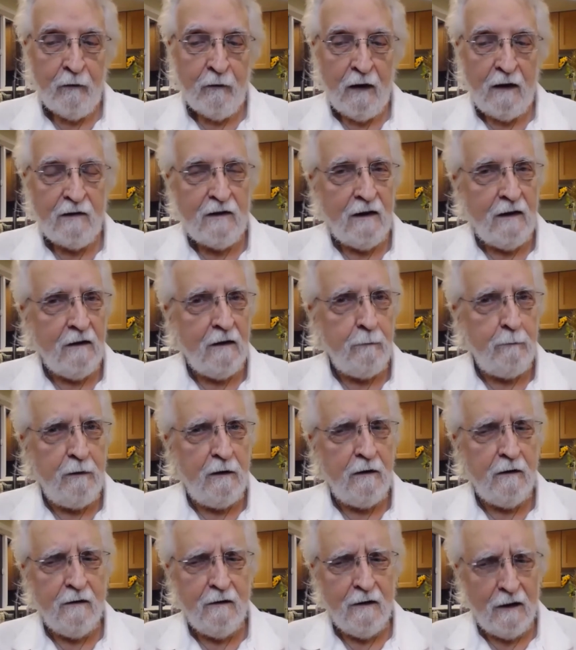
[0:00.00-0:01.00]
I tend to
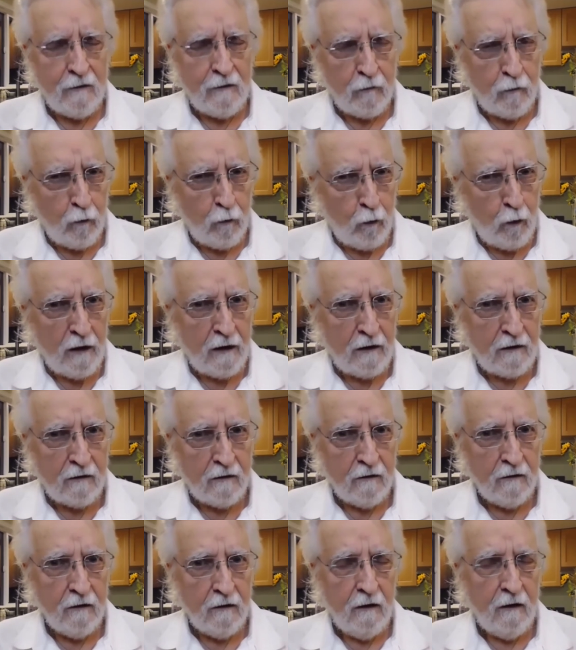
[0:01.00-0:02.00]
be not quite
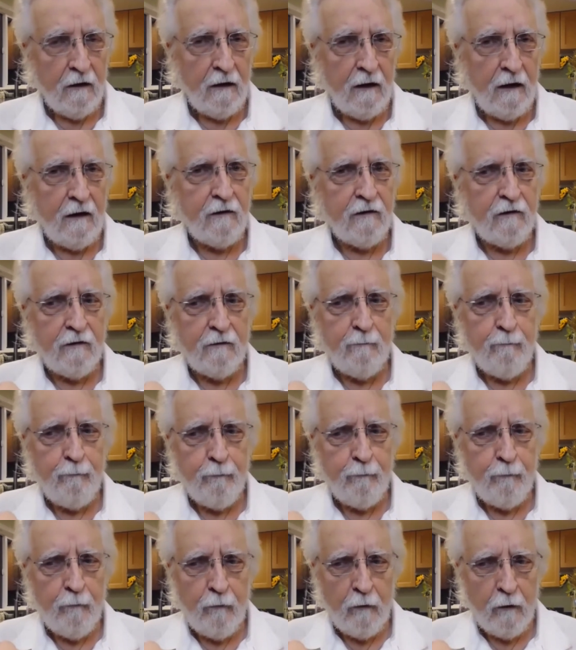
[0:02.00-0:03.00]
as
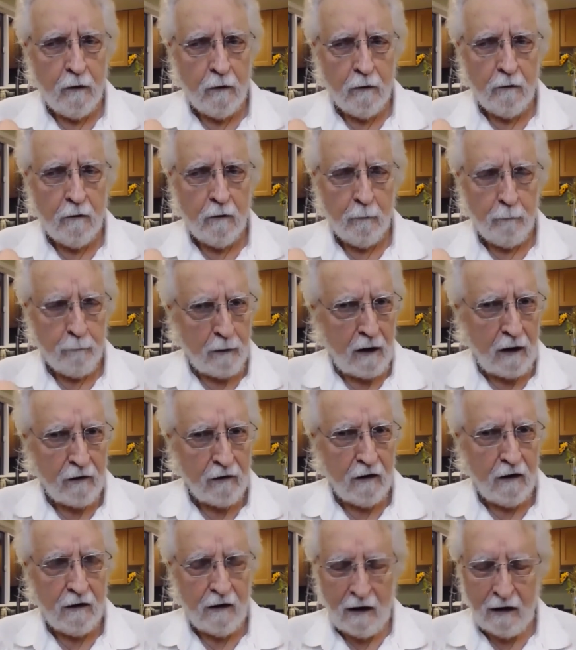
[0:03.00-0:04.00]

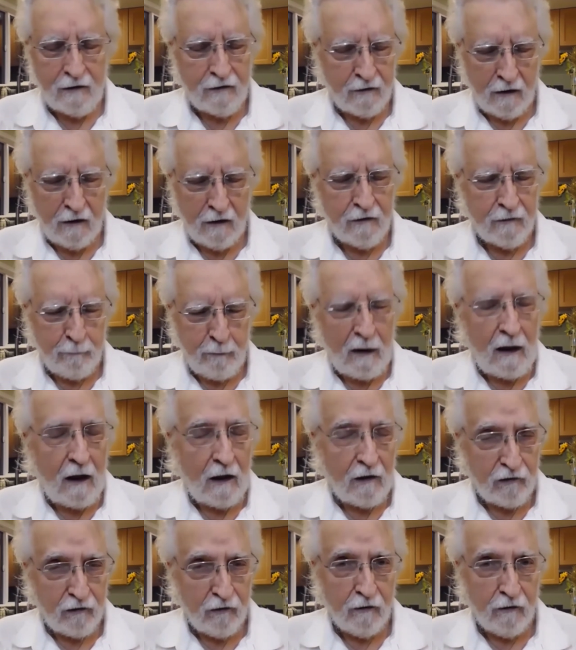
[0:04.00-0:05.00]

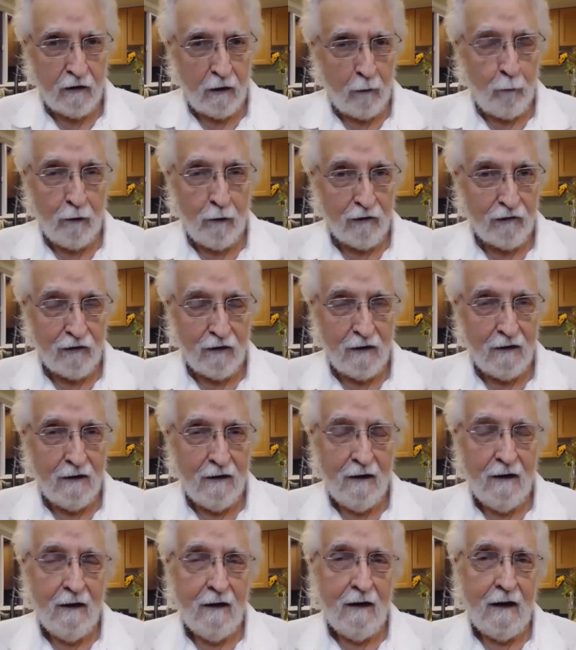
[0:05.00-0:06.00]
passionate, I want to say,
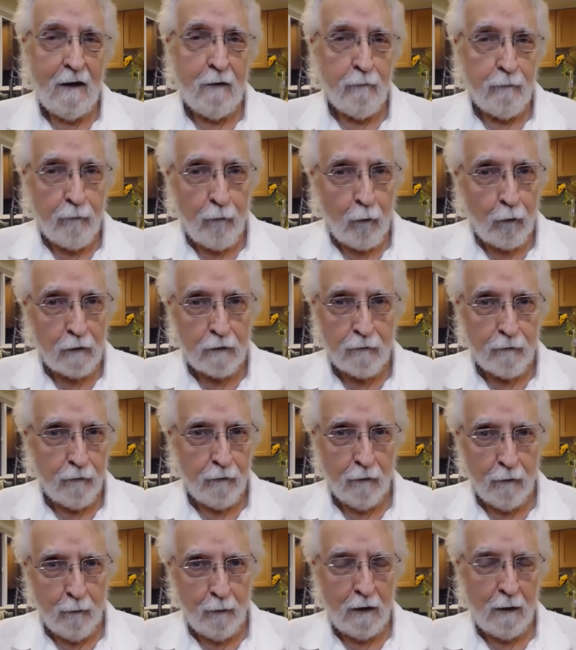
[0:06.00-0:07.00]
and
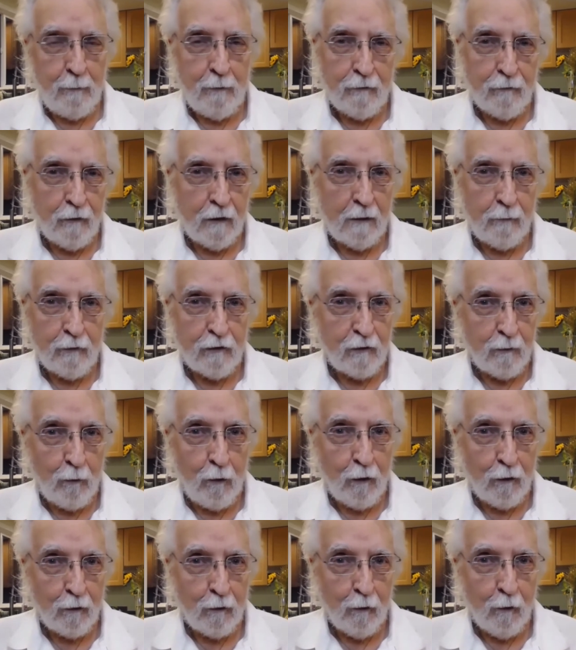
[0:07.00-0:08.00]
forceful when I'm in front of a
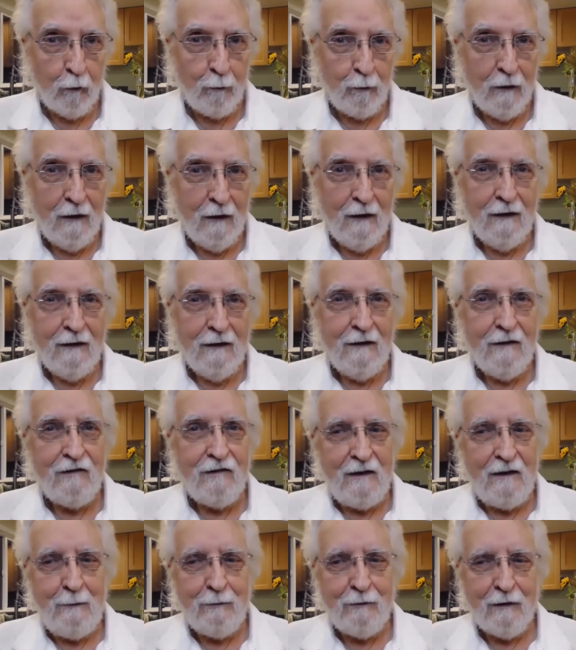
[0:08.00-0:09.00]
smaller group. It
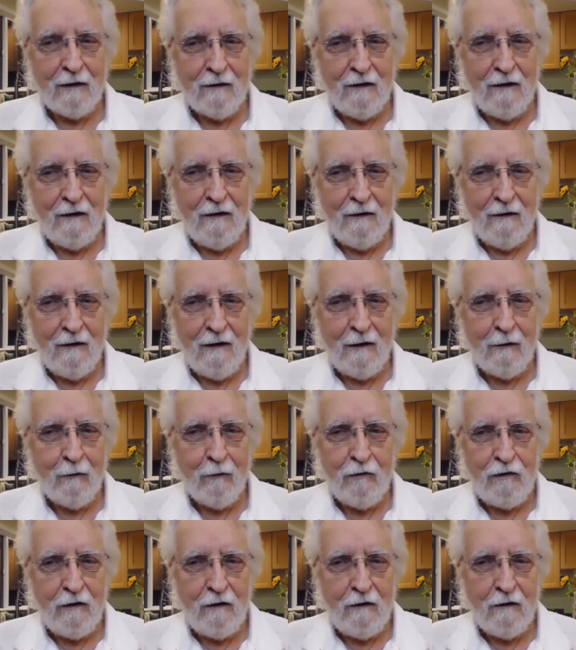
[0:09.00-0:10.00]
seems like the
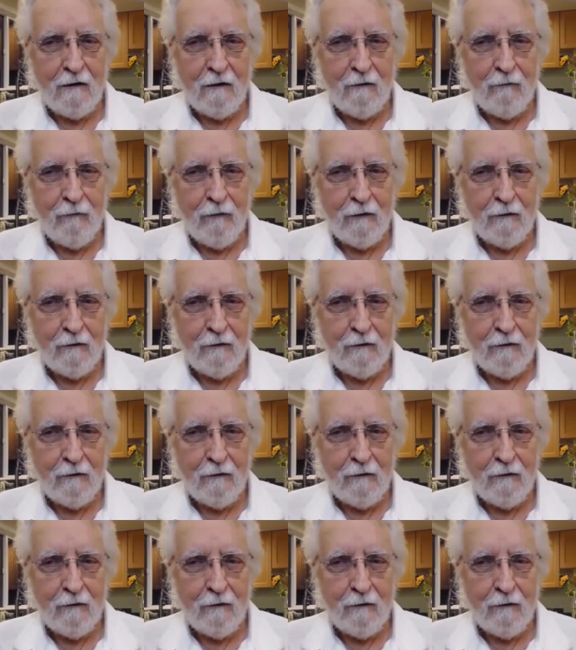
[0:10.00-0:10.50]
energy of